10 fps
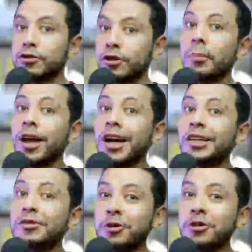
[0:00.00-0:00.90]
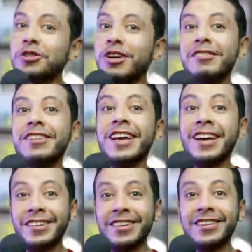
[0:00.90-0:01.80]
applying for travel
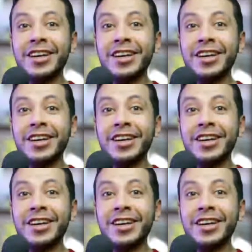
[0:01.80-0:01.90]
health